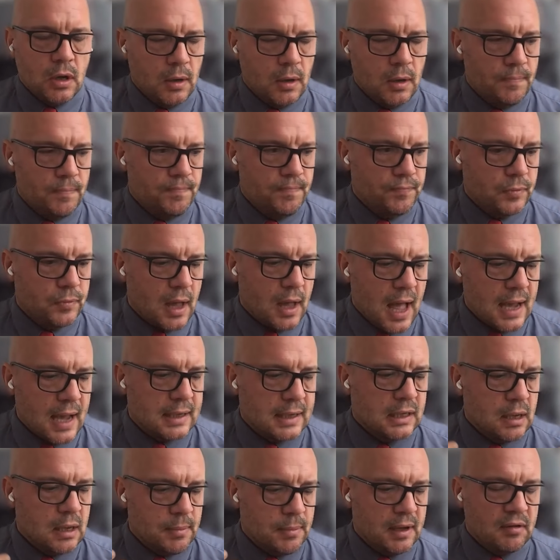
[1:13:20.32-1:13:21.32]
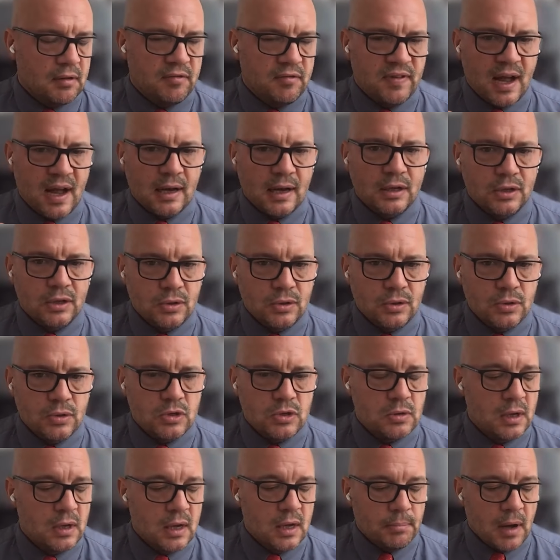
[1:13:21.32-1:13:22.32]
um, academic
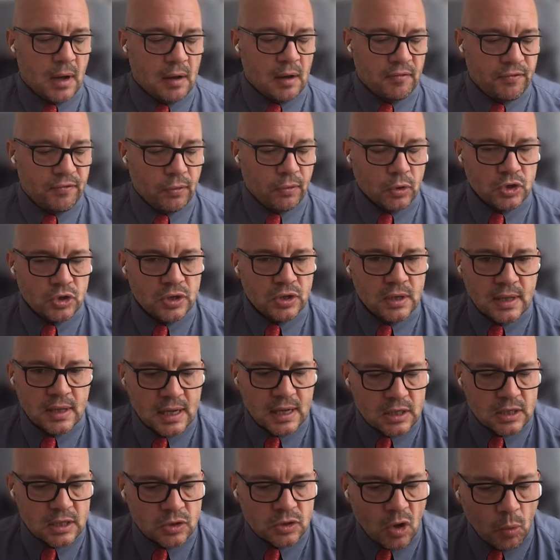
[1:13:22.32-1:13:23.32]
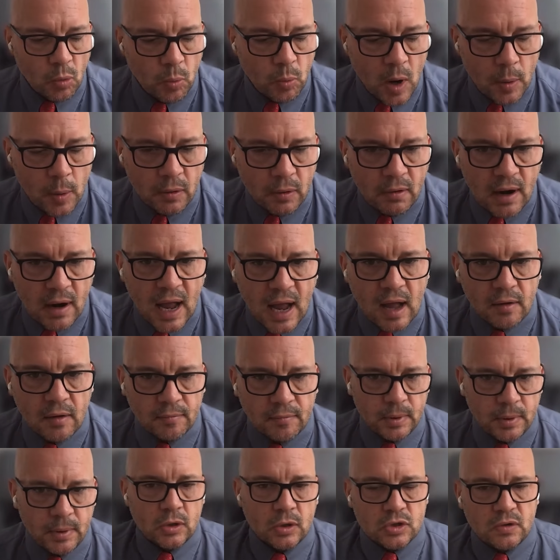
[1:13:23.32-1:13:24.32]
values. But unfortunately, that's not where we're at
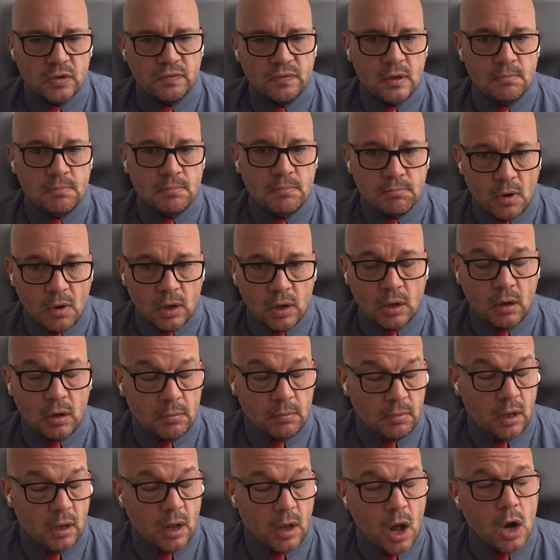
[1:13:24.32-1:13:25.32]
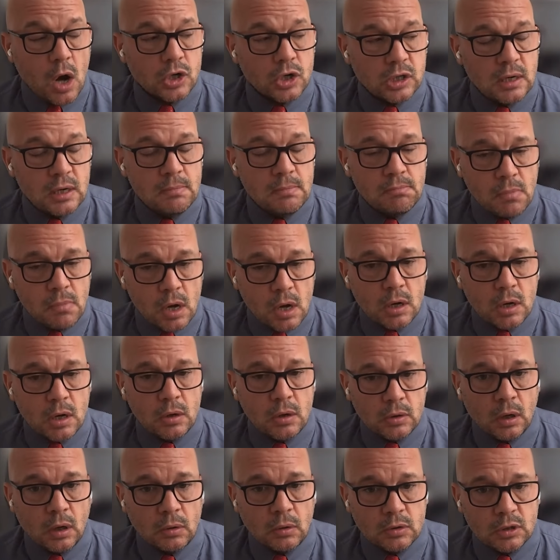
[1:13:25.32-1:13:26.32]
because of the mono, largely
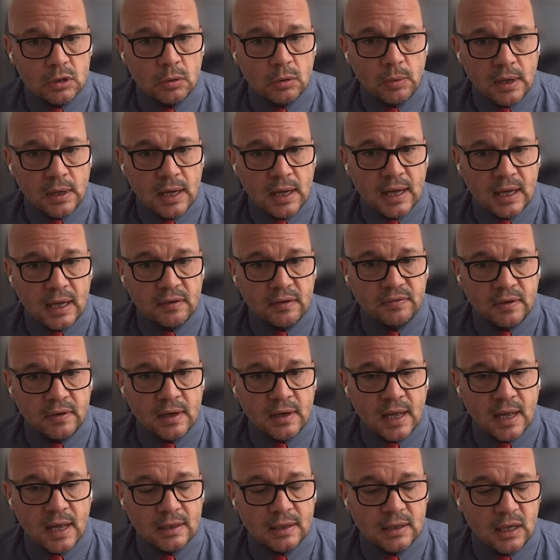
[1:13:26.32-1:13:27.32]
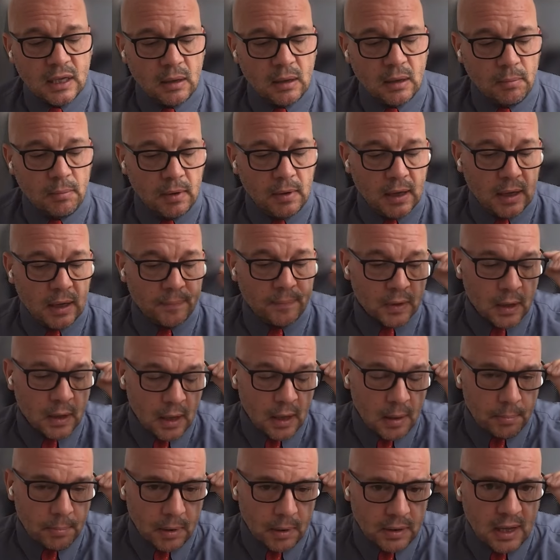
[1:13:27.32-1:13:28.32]
monoculture we have in academia.
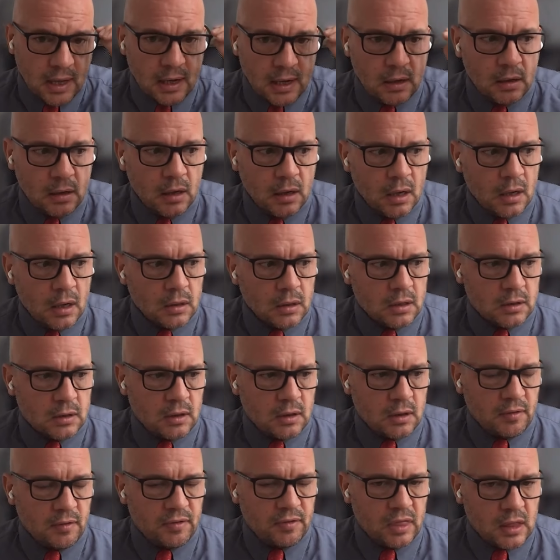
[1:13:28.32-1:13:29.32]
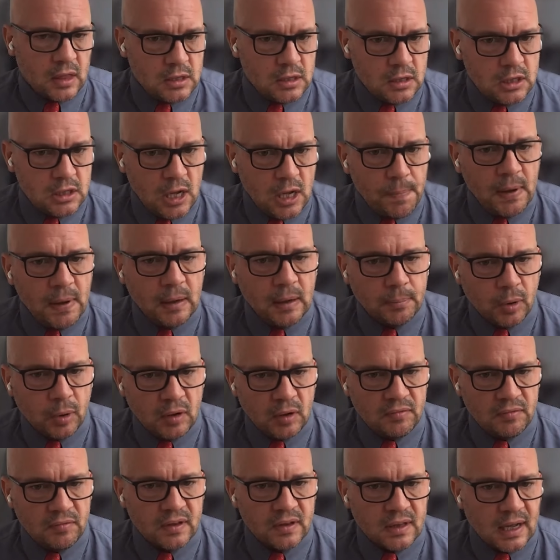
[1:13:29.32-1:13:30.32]
But then the, the, the tipping
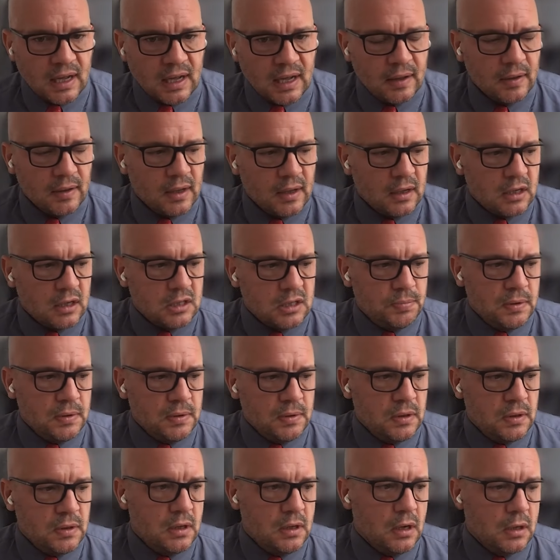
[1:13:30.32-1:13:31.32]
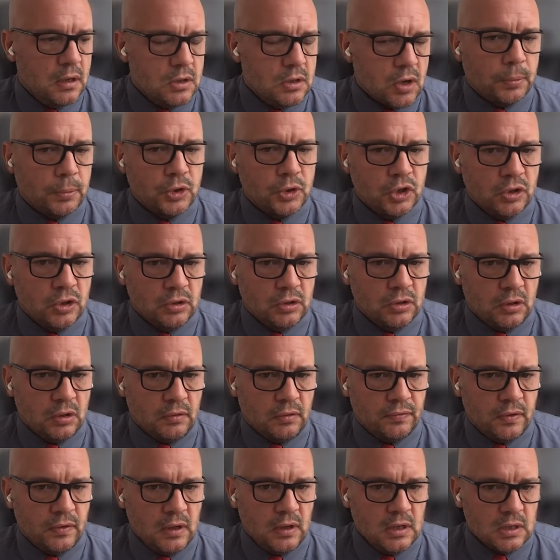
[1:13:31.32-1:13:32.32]
point for that has been the adoption
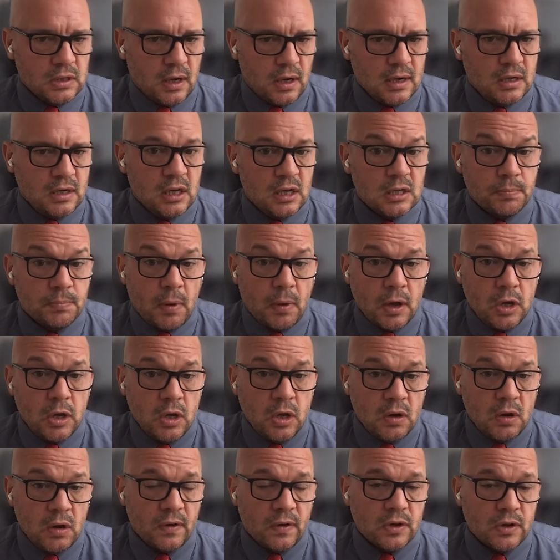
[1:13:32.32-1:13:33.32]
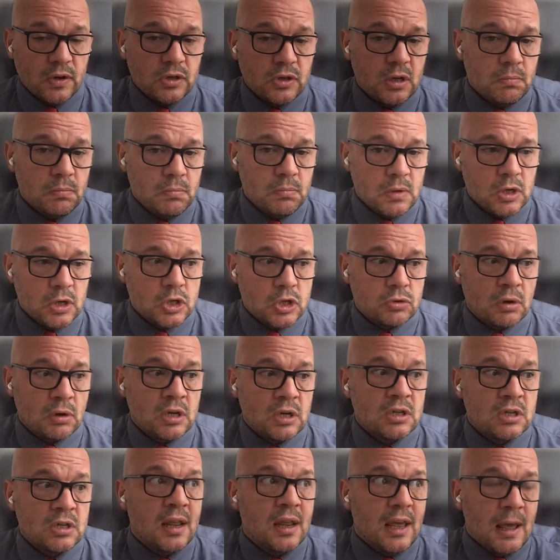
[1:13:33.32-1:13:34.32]
of these ideas by university
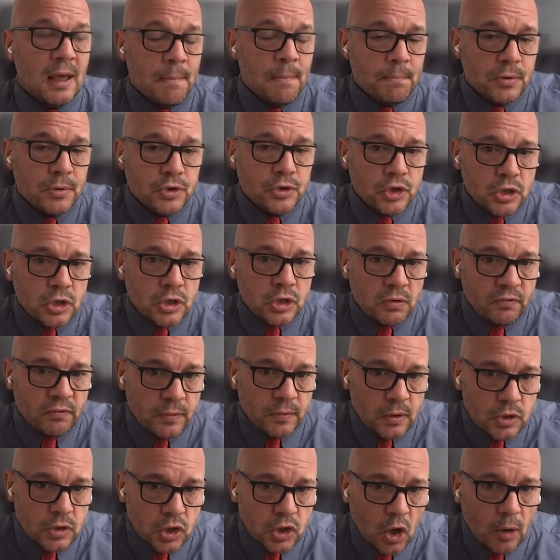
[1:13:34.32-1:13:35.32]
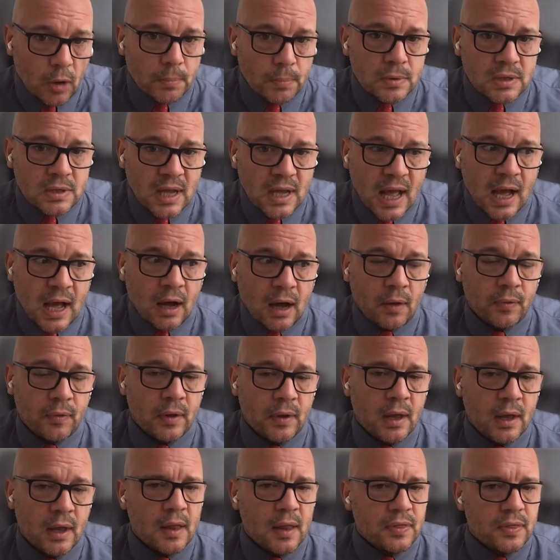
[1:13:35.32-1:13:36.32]
administration, the imposition from the top
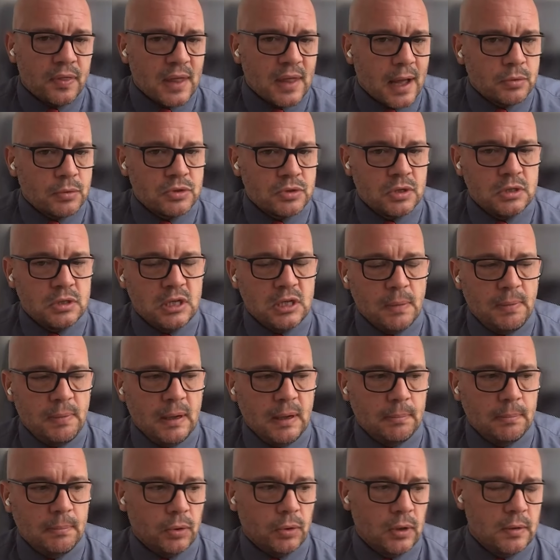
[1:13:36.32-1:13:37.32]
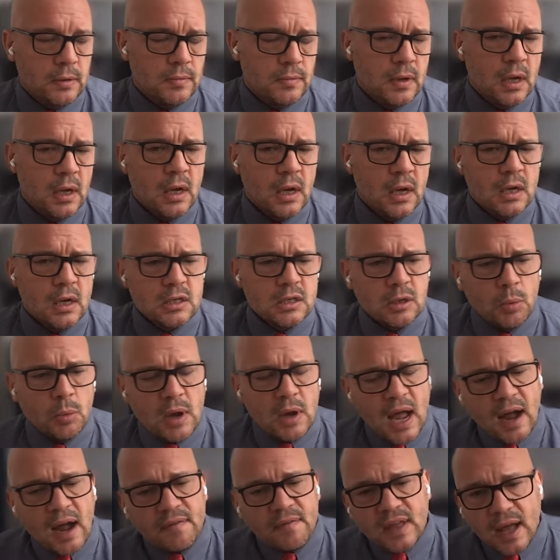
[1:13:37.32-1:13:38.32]
down. That was the tipping point. So
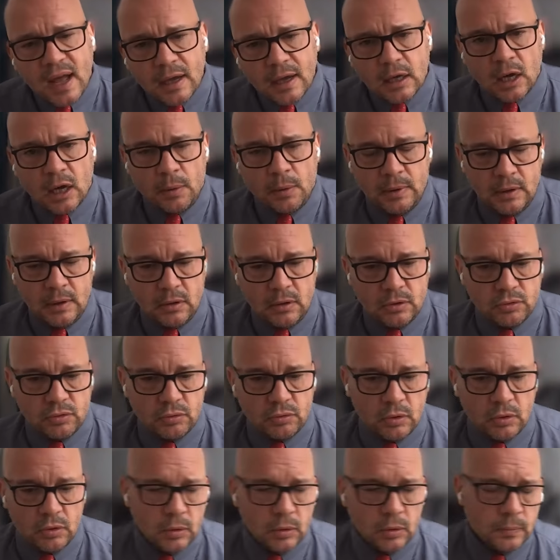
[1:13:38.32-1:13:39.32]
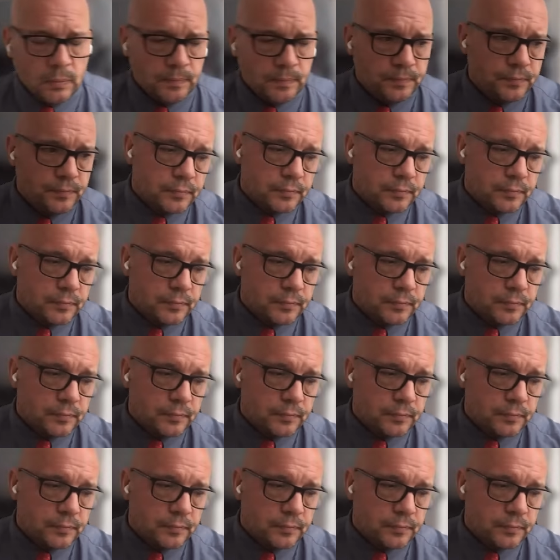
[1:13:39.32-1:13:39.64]
we have that going through.